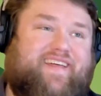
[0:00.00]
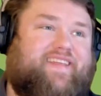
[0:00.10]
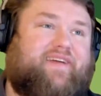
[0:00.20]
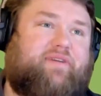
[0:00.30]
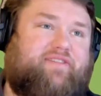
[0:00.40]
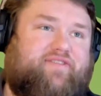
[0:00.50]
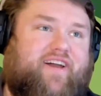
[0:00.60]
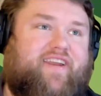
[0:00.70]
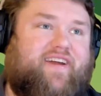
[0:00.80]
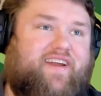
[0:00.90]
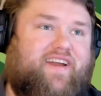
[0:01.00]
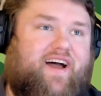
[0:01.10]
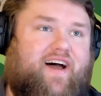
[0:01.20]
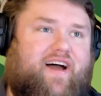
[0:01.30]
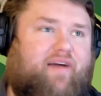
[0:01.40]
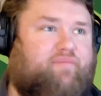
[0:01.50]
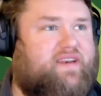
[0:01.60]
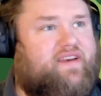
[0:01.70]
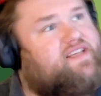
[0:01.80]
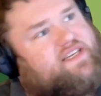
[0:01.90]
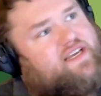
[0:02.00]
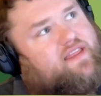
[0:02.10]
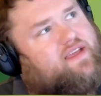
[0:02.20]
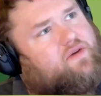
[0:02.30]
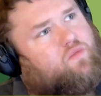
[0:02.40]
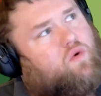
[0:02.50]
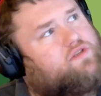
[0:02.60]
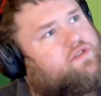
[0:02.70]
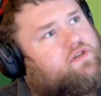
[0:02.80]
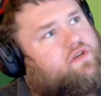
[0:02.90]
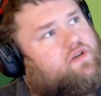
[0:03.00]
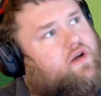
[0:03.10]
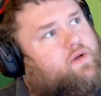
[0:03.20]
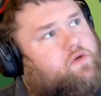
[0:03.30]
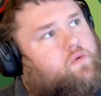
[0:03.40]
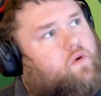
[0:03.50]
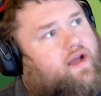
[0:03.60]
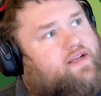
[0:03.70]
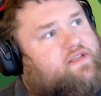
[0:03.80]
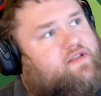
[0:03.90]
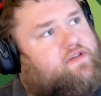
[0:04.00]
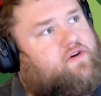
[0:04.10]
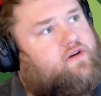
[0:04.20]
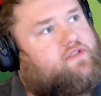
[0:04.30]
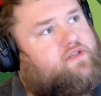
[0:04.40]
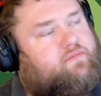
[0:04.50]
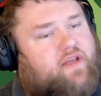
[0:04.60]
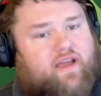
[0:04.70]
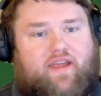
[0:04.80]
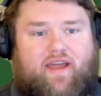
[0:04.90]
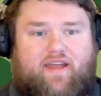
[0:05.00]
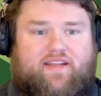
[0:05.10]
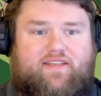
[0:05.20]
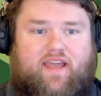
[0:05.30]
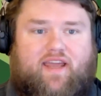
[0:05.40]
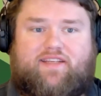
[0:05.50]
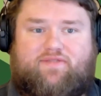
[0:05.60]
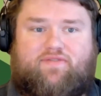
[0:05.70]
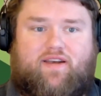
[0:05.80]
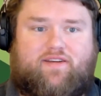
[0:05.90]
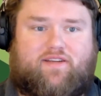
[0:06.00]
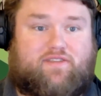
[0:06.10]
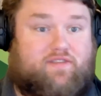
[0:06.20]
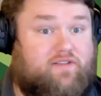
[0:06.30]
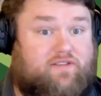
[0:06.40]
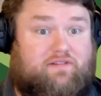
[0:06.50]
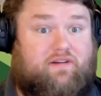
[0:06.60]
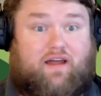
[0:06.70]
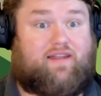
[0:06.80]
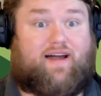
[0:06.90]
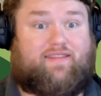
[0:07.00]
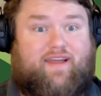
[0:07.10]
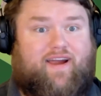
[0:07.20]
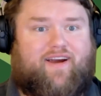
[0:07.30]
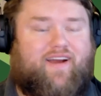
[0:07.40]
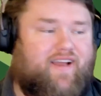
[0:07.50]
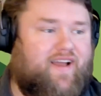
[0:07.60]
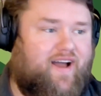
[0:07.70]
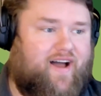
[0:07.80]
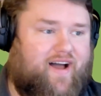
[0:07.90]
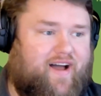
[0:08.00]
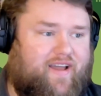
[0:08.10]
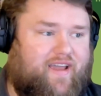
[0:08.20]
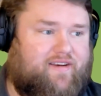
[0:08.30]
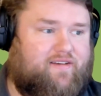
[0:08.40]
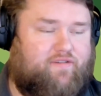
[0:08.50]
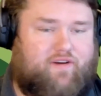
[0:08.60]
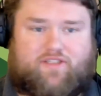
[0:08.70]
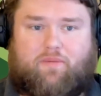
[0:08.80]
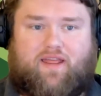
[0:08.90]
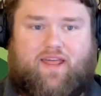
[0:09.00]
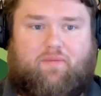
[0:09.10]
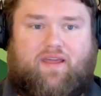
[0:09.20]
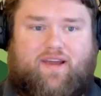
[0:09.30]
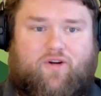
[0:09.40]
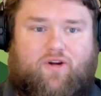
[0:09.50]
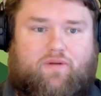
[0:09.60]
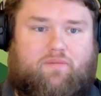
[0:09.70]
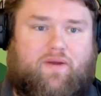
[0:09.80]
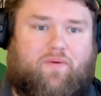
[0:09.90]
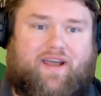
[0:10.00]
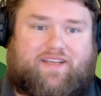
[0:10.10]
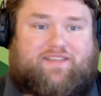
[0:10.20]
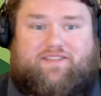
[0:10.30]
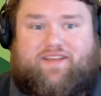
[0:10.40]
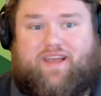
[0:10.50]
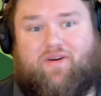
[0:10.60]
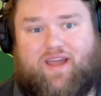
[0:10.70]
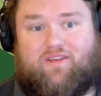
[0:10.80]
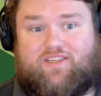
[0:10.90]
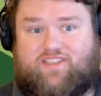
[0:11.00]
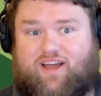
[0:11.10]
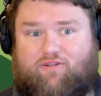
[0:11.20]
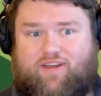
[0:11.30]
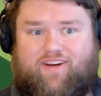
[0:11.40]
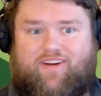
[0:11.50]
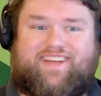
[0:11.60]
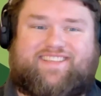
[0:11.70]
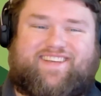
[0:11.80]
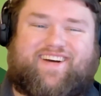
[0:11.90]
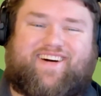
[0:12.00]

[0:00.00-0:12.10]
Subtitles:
that'd be fun. I've been to DC, I think once or twice, and the tourism thing, yeah, it is fun because there's a lot there. And if you're somebody like me that grew up in the Midwest, it's like, okay, there's stuff here. So,